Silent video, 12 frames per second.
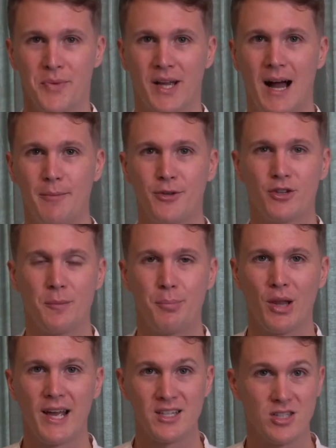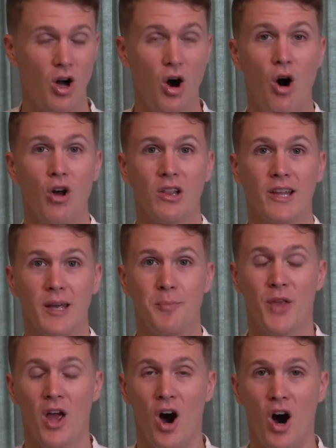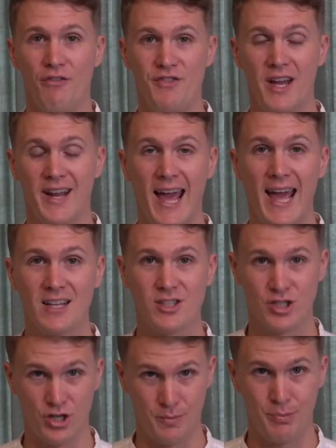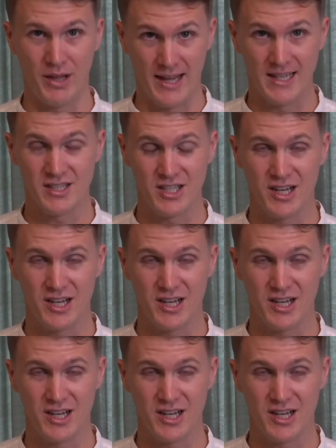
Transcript: come to the place only of that answer place.